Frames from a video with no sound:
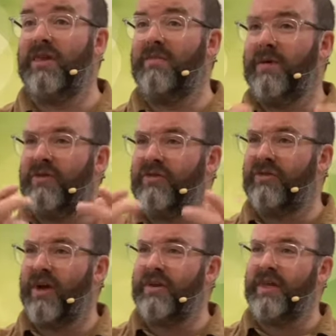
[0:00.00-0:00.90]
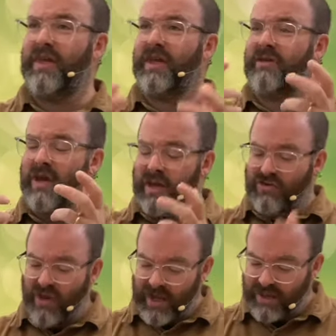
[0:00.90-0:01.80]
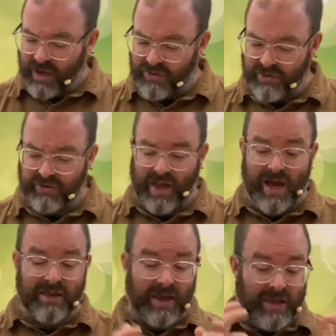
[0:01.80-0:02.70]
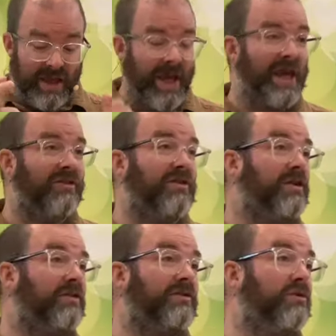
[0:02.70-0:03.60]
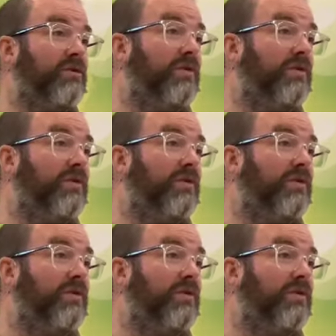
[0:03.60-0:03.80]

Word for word: They've been studying and trying to understand, and they get Jesus so